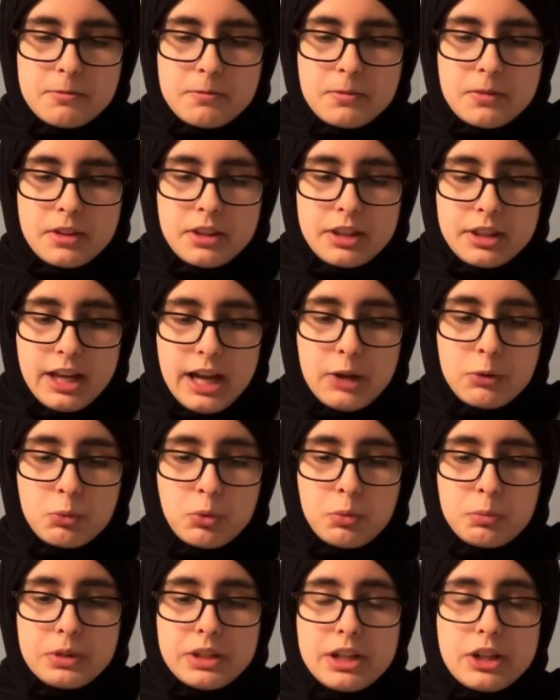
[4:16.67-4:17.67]
that will
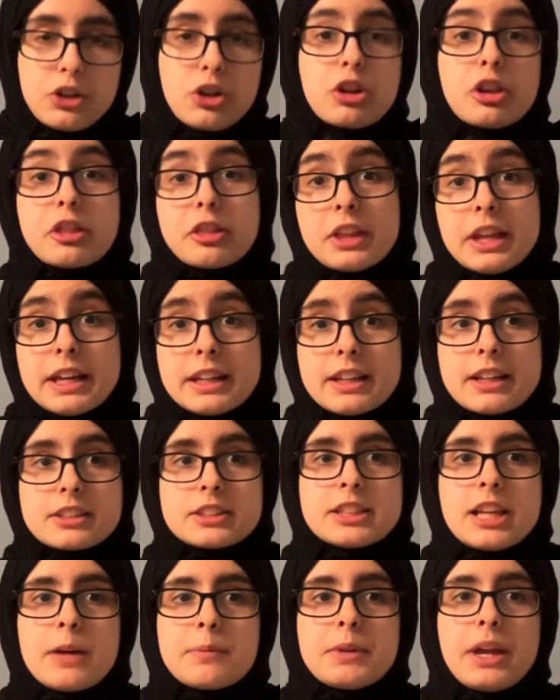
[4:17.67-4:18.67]
be a good thing,
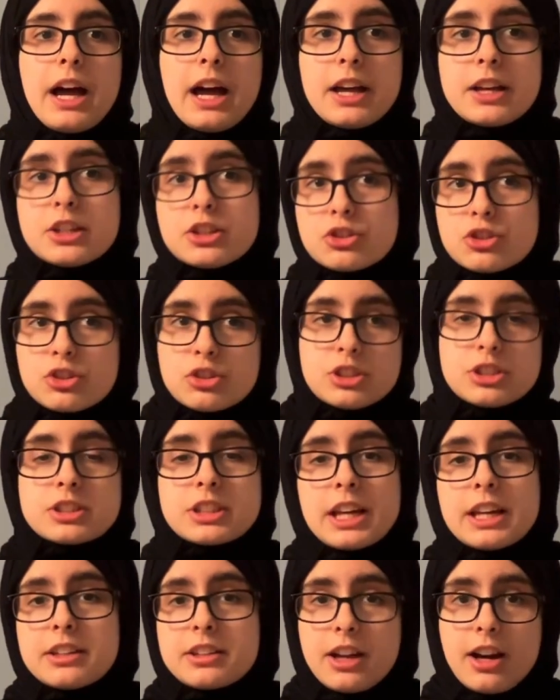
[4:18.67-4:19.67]
except I usually
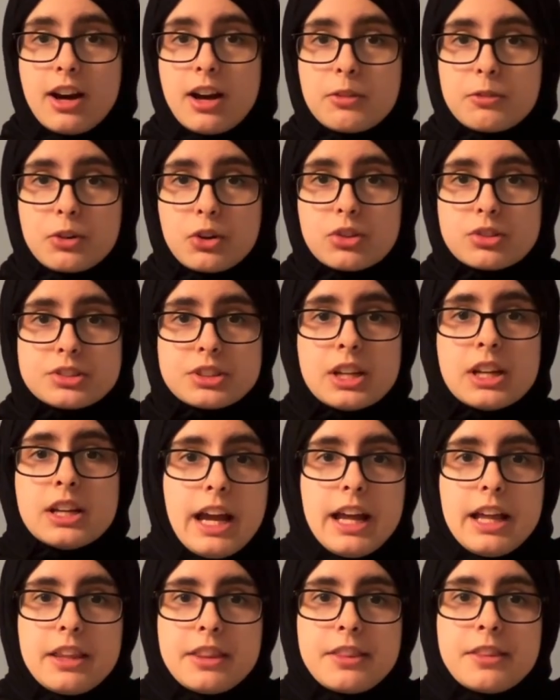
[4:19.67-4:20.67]
skate Converse,
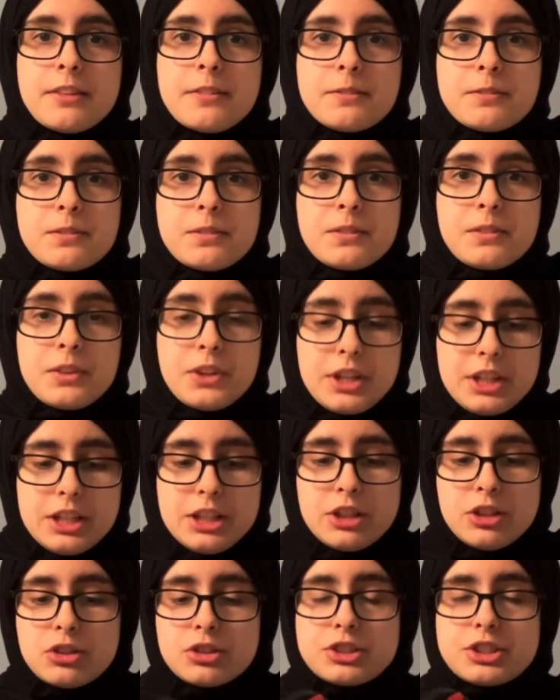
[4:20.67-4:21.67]
and the
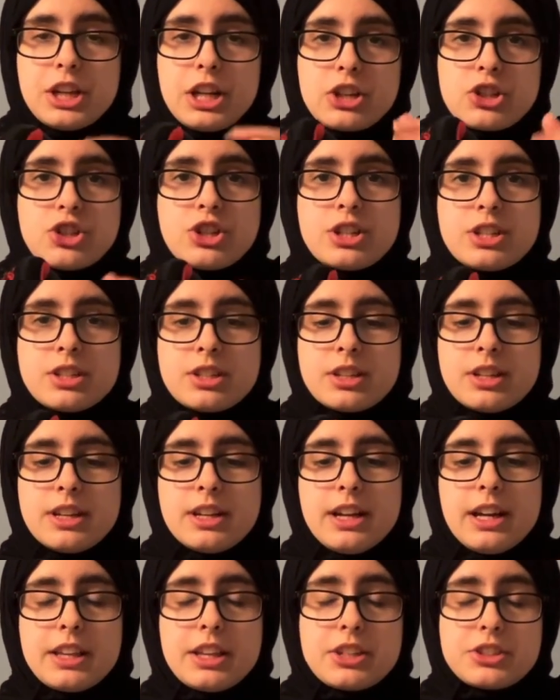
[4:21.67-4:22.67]
heel section
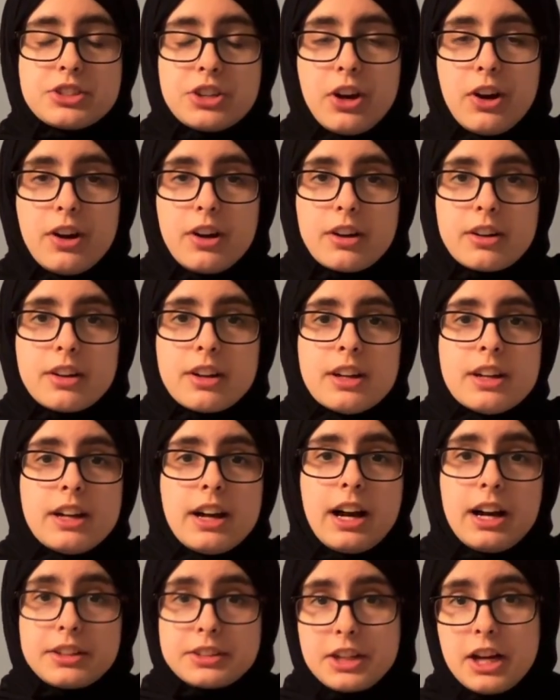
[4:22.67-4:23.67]
and the tongue
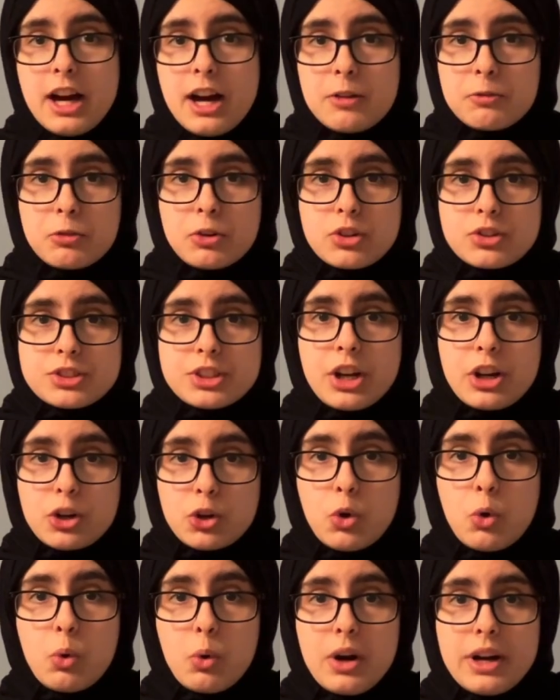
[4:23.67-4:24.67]
on Converse are
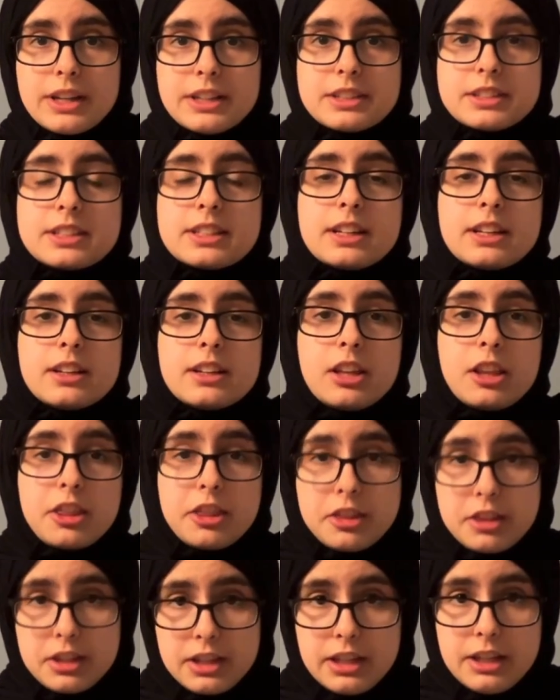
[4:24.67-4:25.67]
quite
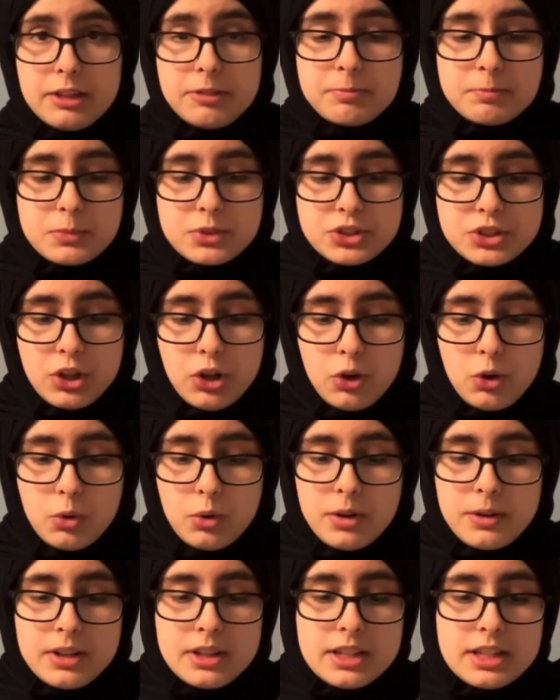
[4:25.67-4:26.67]
thin. So
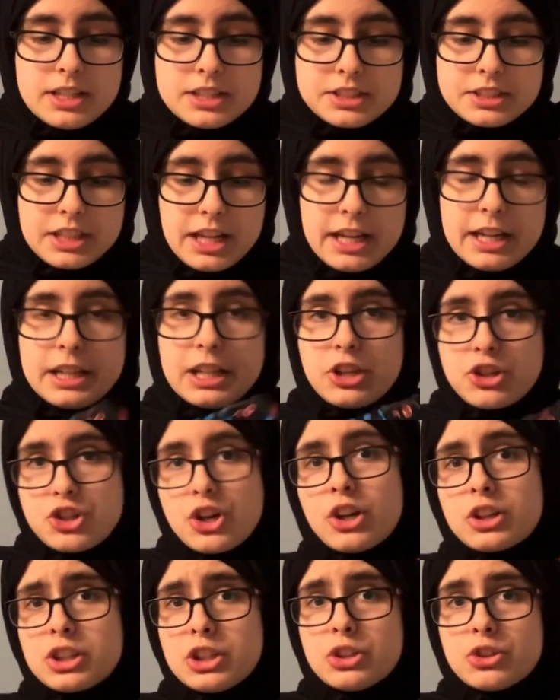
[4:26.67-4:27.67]
skating a
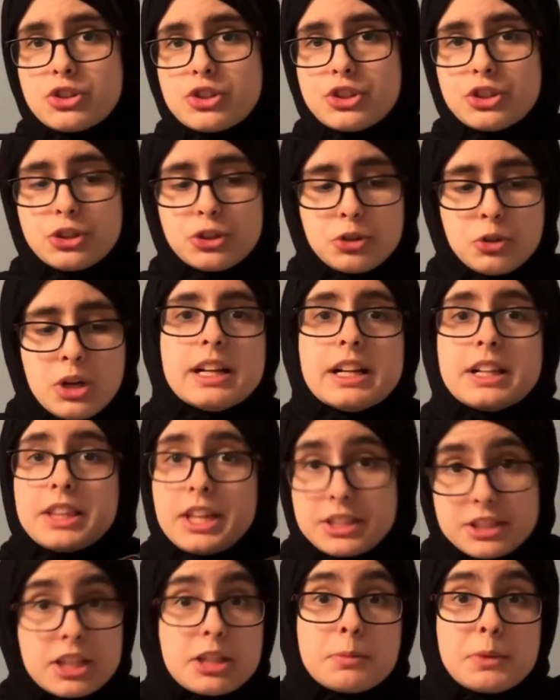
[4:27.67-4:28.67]
chunkier shoe,
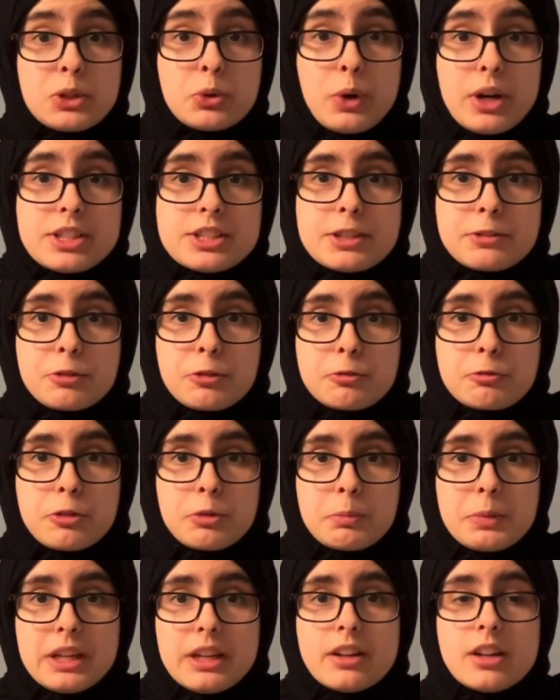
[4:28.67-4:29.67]
that's going to be quite different for
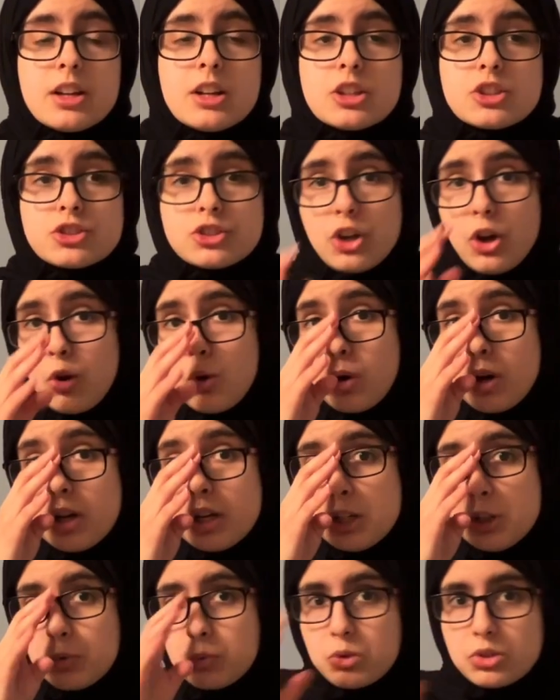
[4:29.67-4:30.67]
me. So
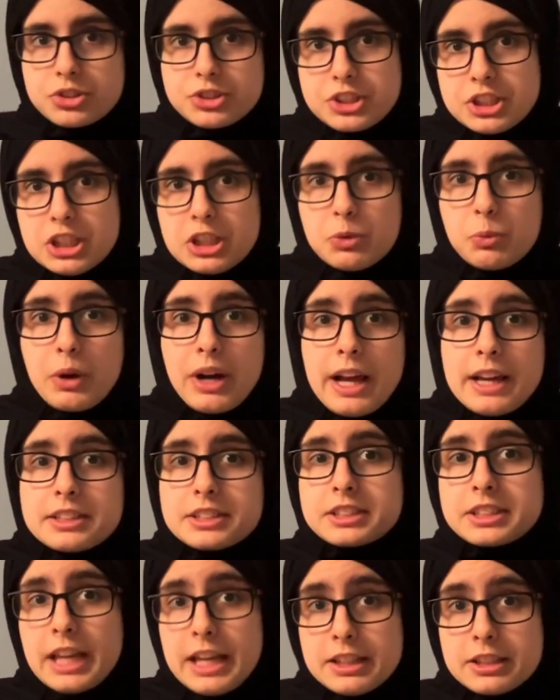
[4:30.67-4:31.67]
we'll see when I
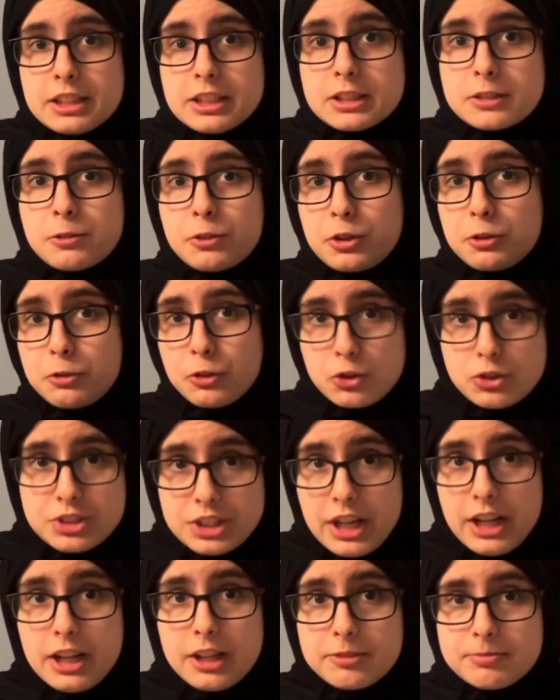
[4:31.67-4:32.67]
skate these for the first
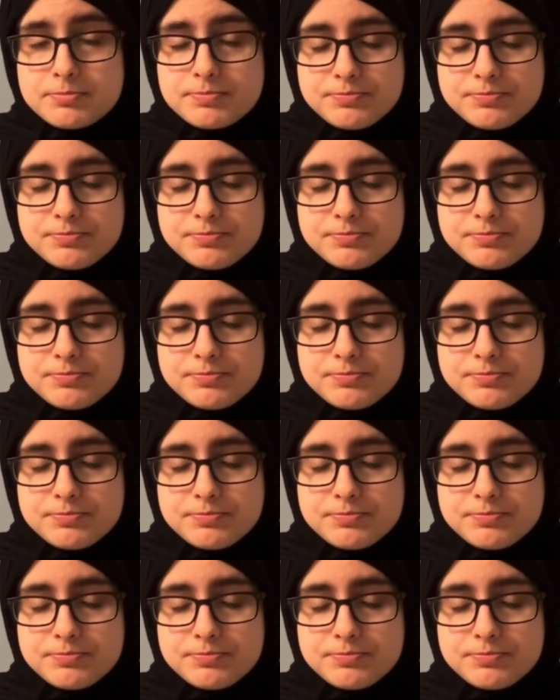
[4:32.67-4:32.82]
time.